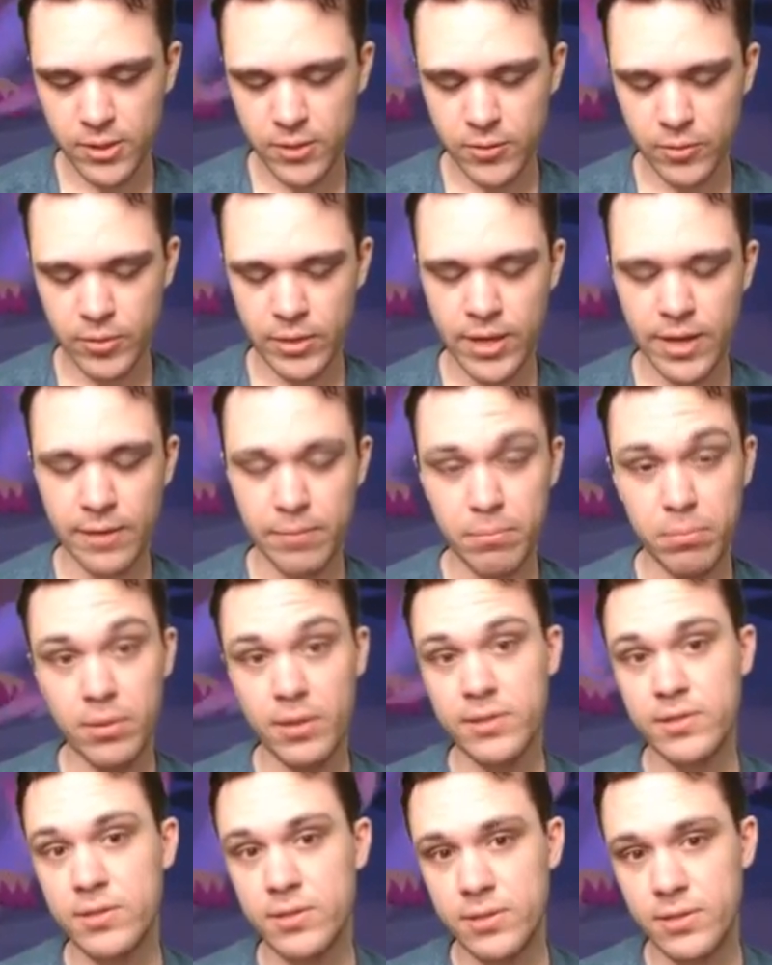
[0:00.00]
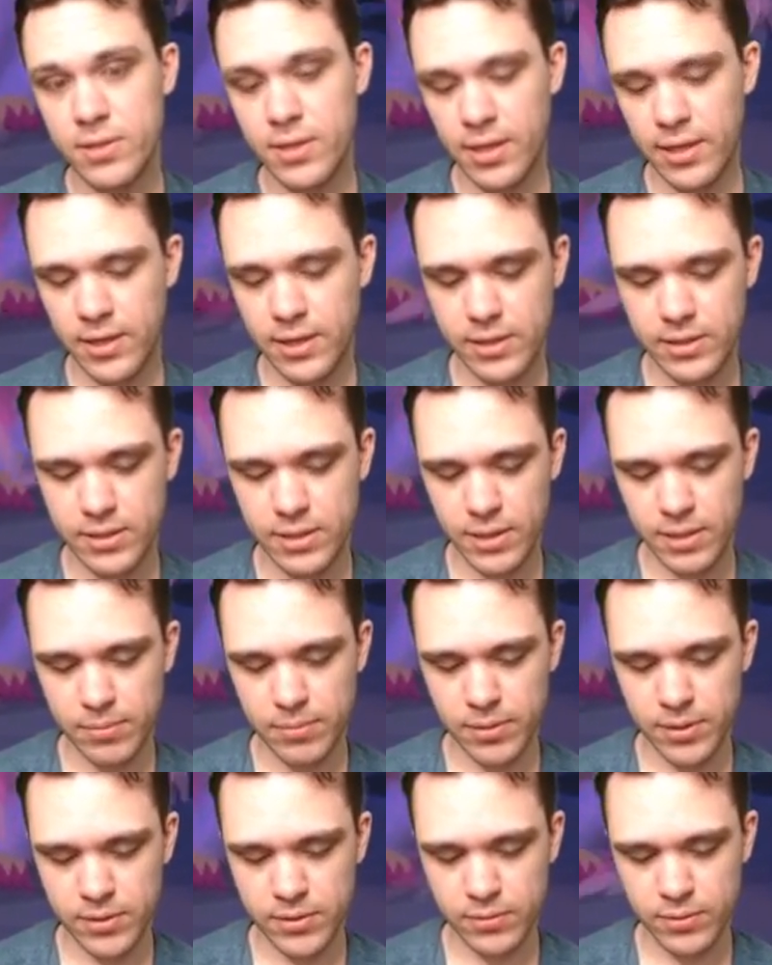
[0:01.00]
But we got plus, I think it's like
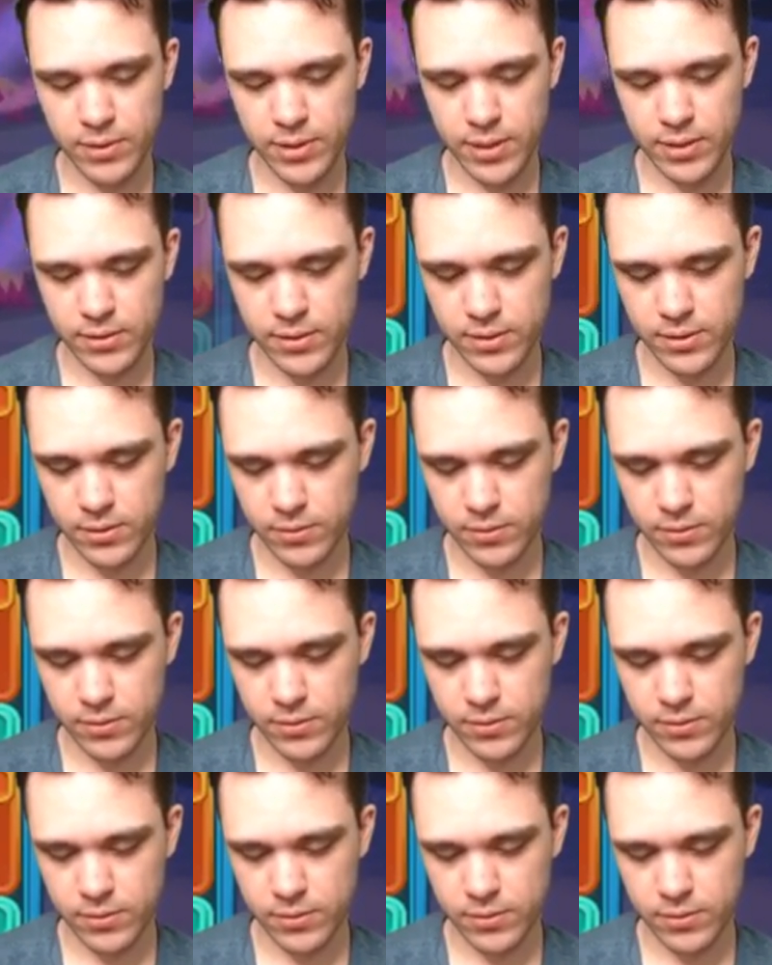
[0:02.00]
plus 3,000.